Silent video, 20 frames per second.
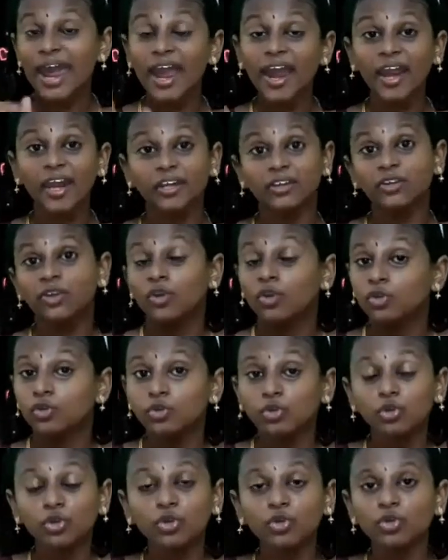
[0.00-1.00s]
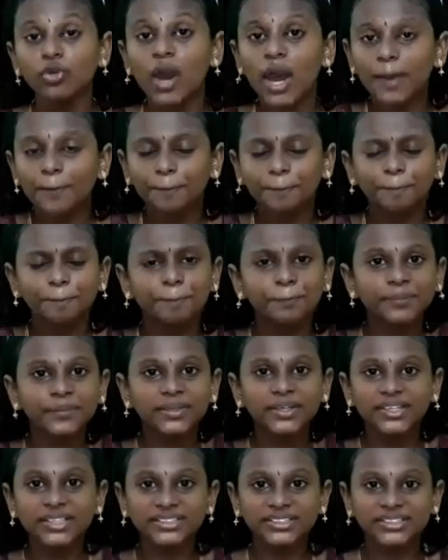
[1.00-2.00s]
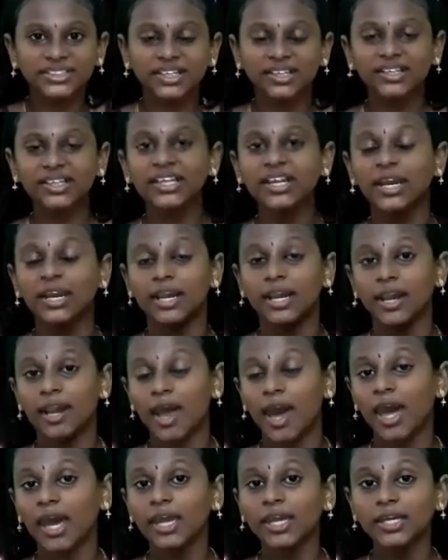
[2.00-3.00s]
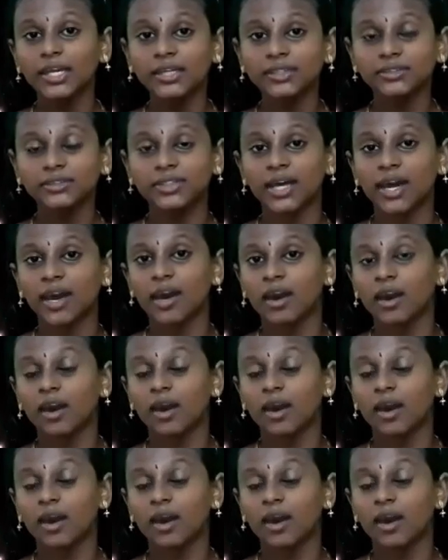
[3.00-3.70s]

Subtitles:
And do you know, I personally like the